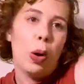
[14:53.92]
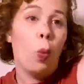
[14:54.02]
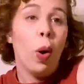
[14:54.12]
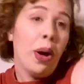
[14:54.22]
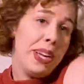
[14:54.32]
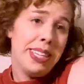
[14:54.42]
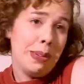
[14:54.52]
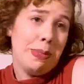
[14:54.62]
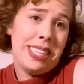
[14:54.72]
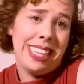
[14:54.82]
What is a
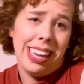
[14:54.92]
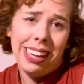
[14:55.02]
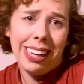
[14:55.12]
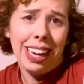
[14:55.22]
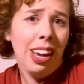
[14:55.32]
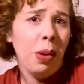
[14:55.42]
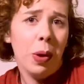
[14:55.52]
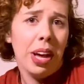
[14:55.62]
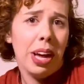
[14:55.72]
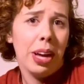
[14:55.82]
mistake
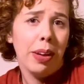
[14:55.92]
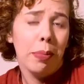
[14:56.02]
anyway?